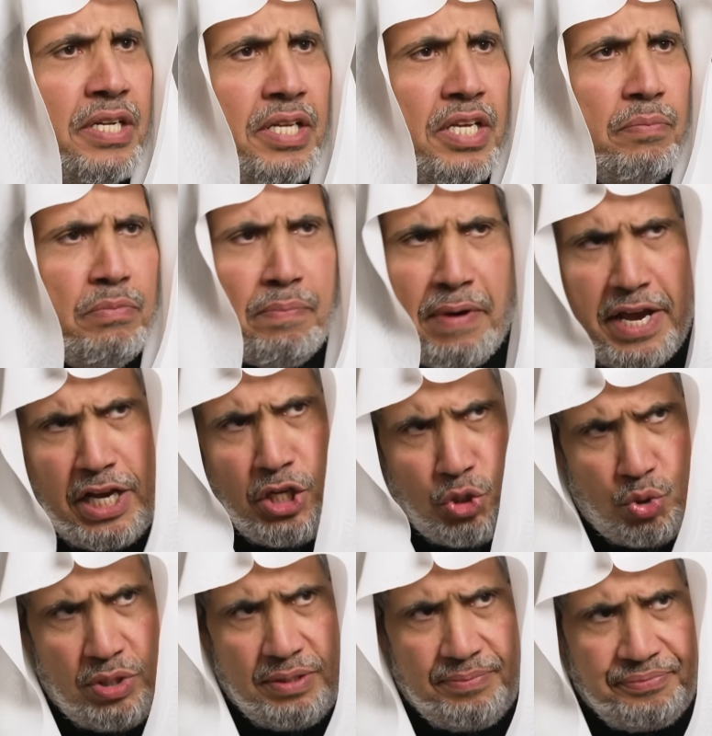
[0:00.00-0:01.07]
And many
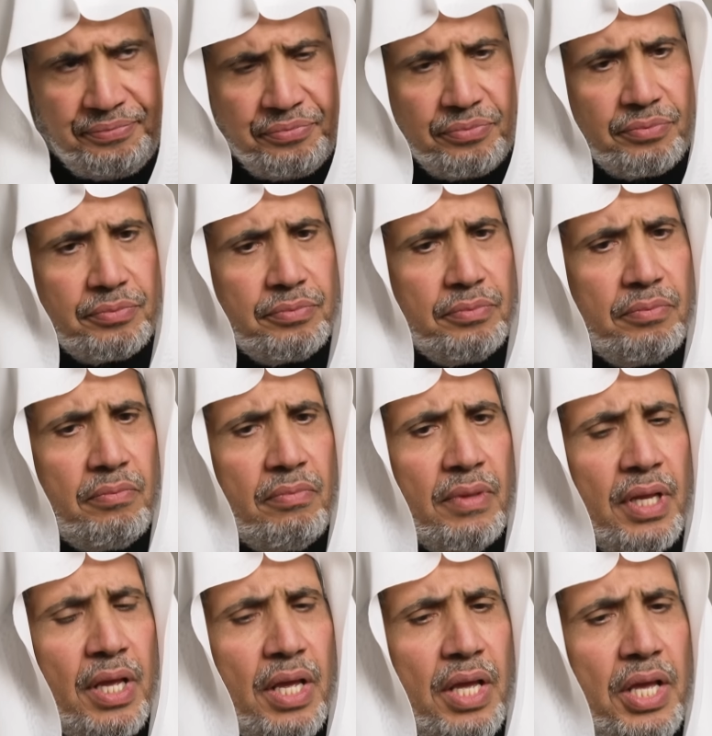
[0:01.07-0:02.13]
Jewish people were
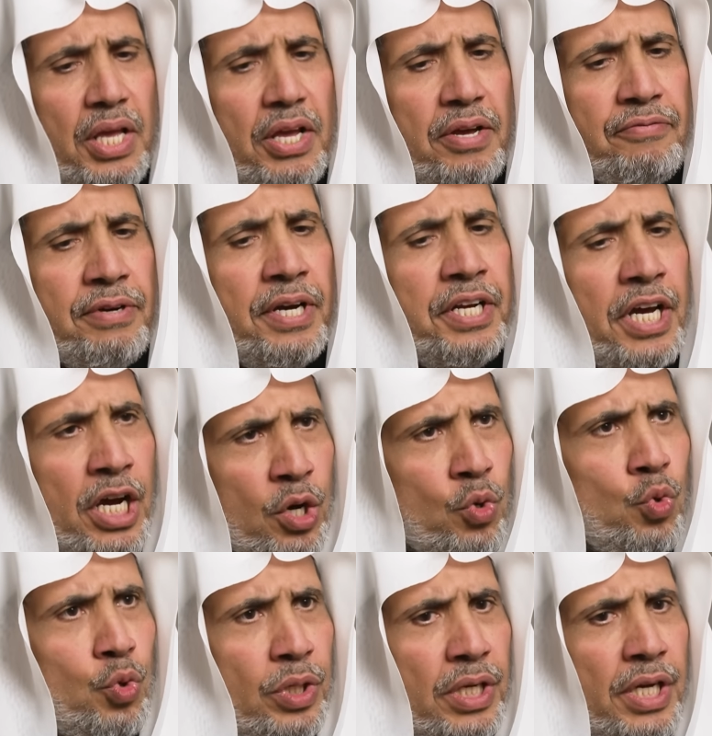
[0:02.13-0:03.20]
pained by what is
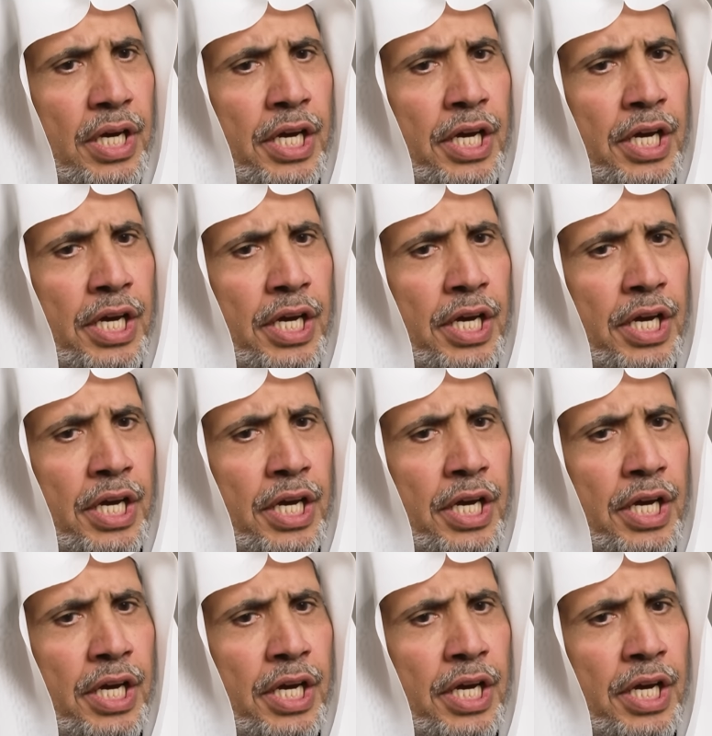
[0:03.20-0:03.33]
happening.